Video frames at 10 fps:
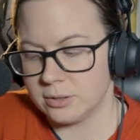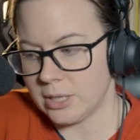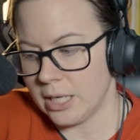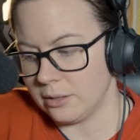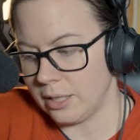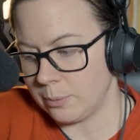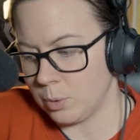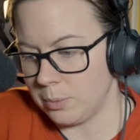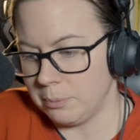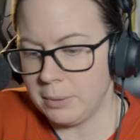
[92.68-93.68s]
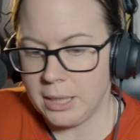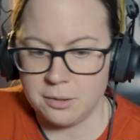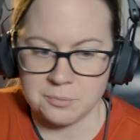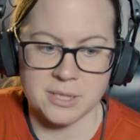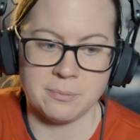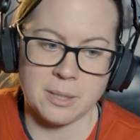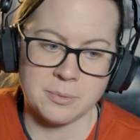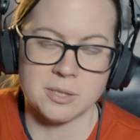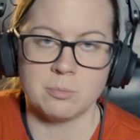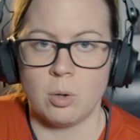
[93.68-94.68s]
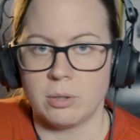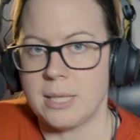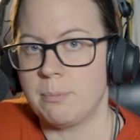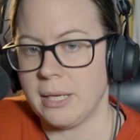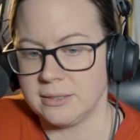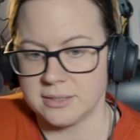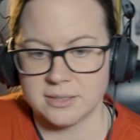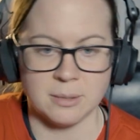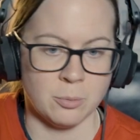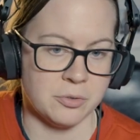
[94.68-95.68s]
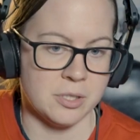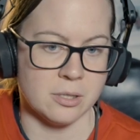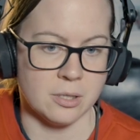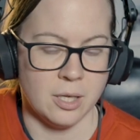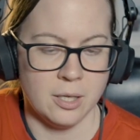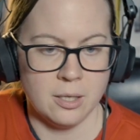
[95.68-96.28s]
kind of like probably medium, sometimes small. It depends. Some of the